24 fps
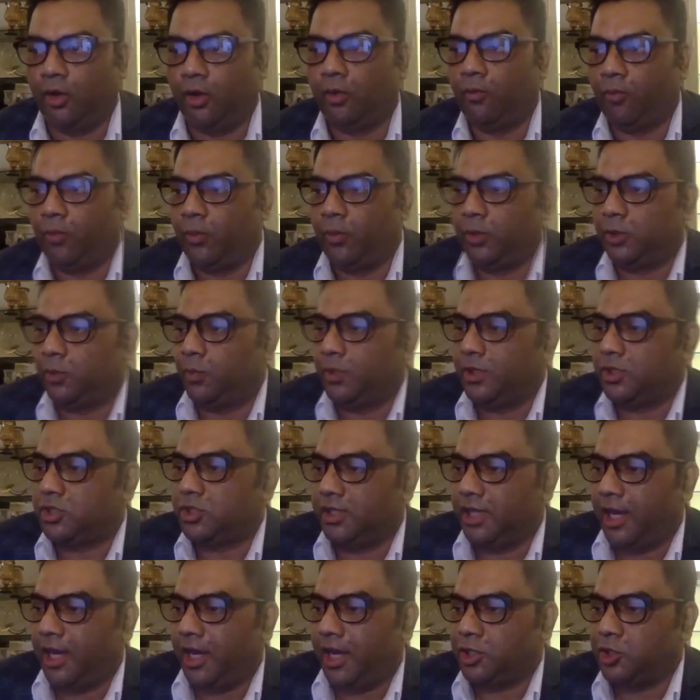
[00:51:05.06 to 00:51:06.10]
with which
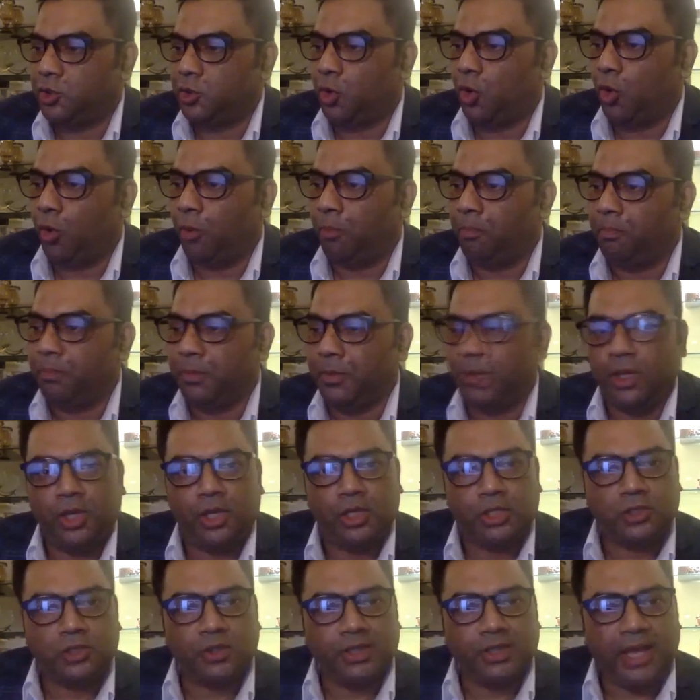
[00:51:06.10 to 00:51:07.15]
they had to cope.
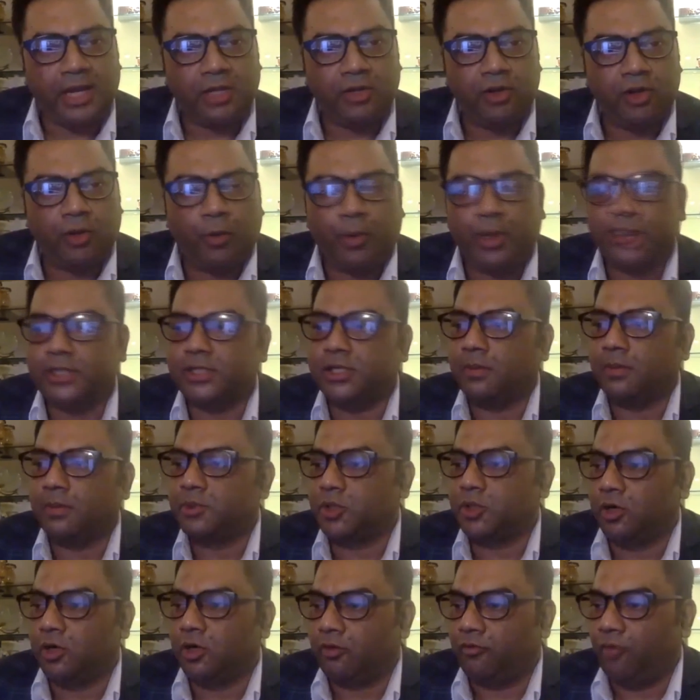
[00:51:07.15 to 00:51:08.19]
So that required some
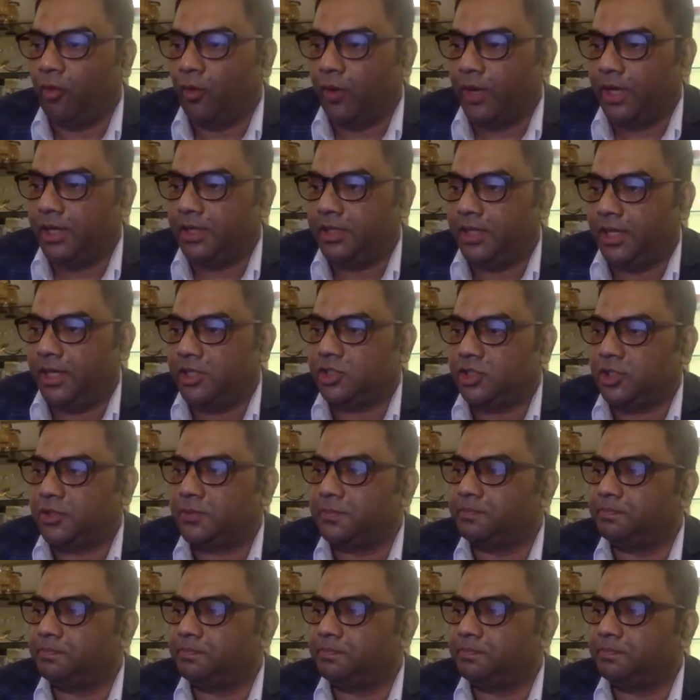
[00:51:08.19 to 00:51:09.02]
sort of orientation.